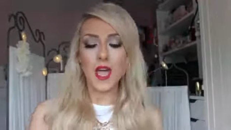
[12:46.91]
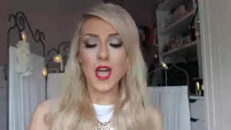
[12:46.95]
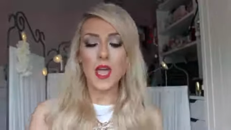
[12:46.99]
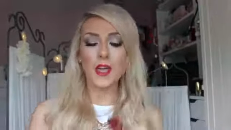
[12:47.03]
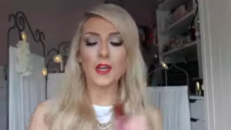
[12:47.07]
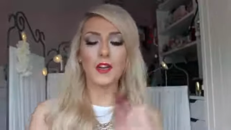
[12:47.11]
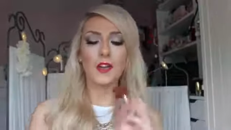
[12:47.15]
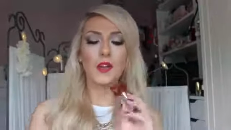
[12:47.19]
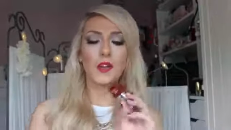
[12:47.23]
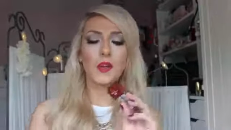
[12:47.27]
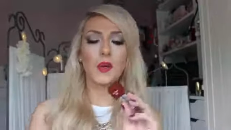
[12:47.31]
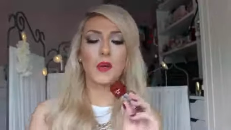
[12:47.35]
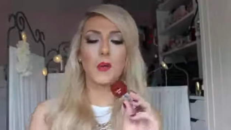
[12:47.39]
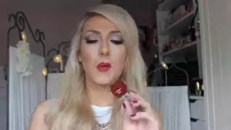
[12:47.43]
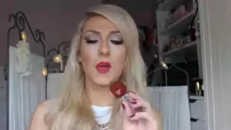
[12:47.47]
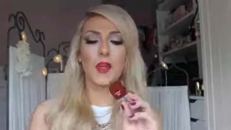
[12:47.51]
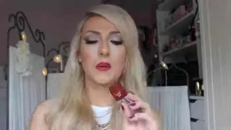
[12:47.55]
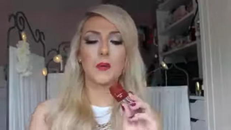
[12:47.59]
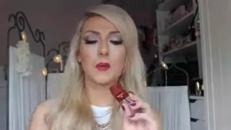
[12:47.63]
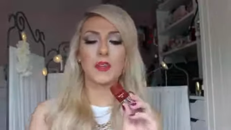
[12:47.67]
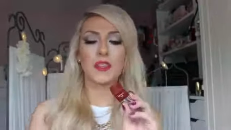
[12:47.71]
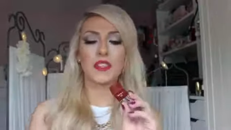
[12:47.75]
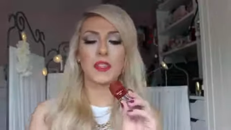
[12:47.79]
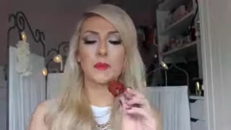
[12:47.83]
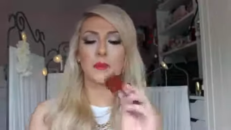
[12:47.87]
I'm going to go
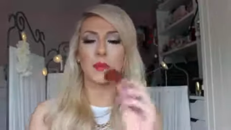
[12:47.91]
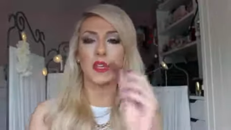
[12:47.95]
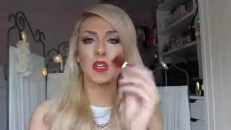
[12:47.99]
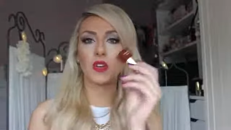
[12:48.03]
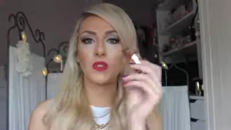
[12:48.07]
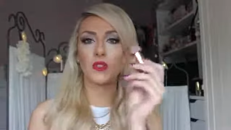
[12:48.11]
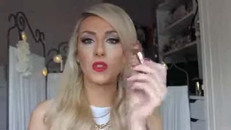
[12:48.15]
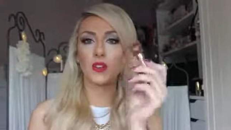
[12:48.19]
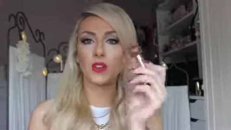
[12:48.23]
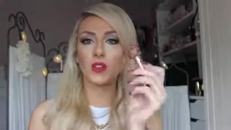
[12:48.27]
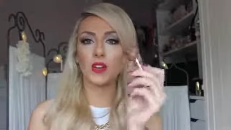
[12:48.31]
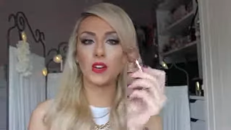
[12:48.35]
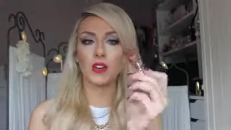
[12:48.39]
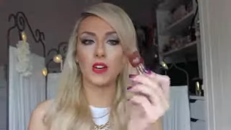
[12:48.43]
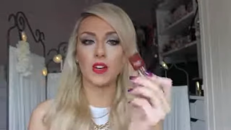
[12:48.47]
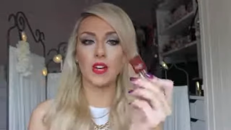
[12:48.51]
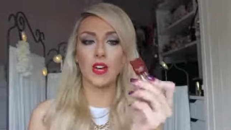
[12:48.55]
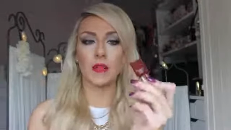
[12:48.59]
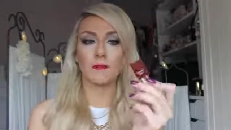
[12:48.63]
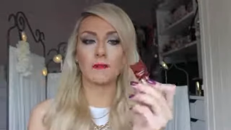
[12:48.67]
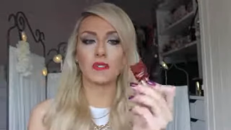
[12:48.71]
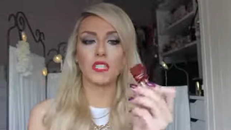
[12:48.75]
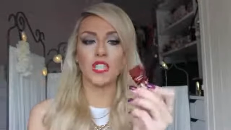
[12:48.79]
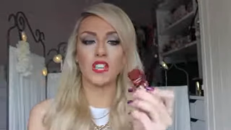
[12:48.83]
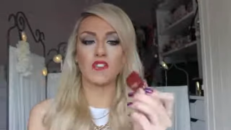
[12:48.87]
in with the Beautiful Colour
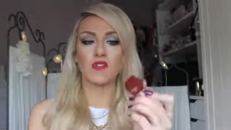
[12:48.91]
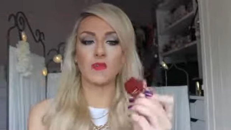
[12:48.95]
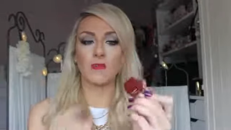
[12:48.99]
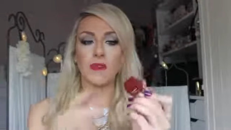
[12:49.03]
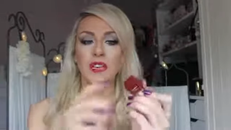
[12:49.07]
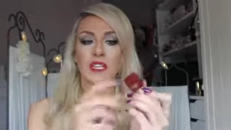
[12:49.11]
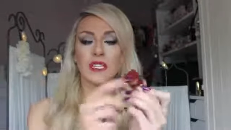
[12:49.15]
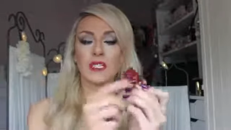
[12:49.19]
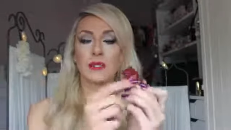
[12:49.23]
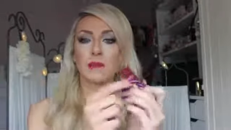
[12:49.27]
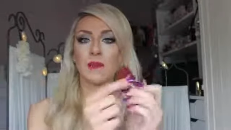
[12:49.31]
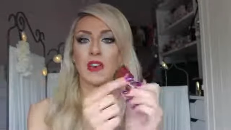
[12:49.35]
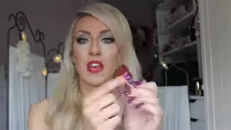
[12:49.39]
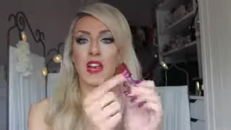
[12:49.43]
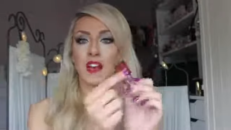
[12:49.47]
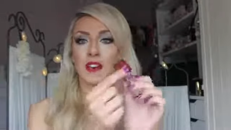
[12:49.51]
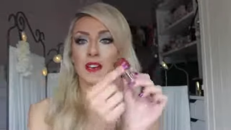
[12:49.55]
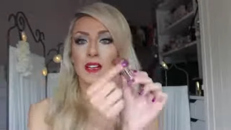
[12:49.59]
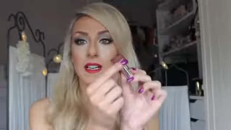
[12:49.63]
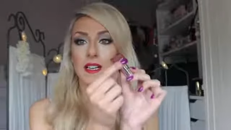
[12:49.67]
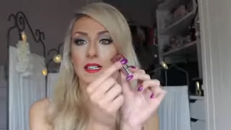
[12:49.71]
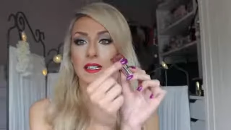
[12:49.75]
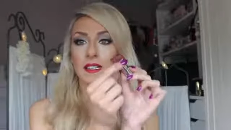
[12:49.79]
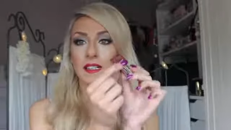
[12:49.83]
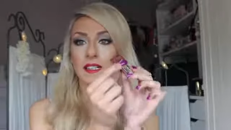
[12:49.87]
Lipstick from Elizabeth
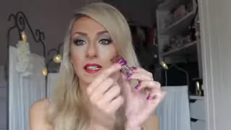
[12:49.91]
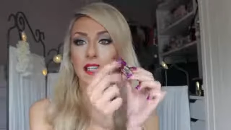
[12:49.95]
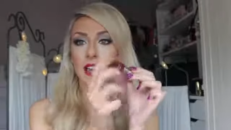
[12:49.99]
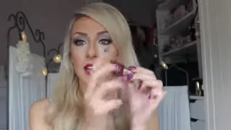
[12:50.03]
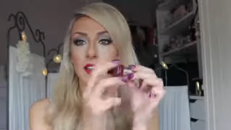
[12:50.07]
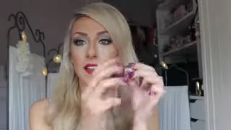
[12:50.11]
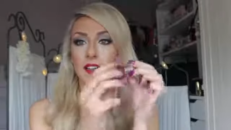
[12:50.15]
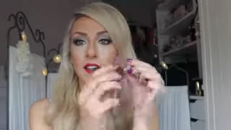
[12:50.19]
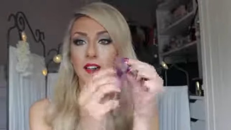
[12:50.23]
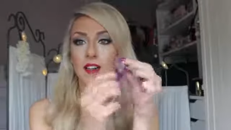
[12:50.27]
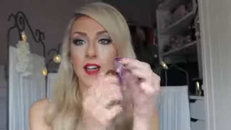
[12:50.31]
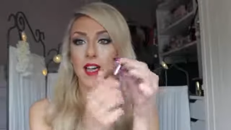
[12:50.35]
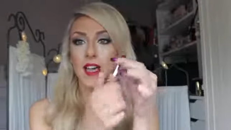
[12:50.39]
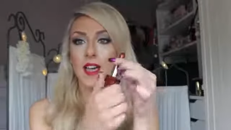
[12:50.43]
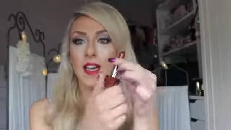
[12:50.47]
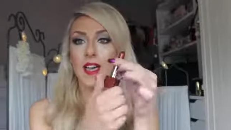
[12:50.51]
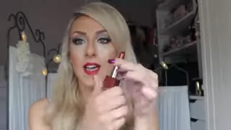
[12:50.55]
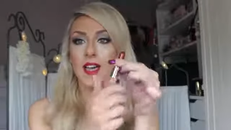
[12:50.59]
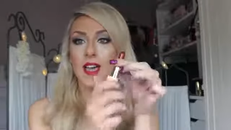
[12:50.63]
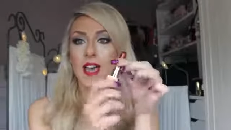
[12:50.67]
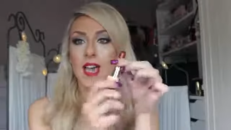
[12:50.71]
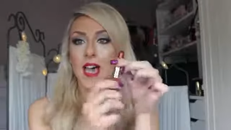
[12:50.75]
Arden in Sangria,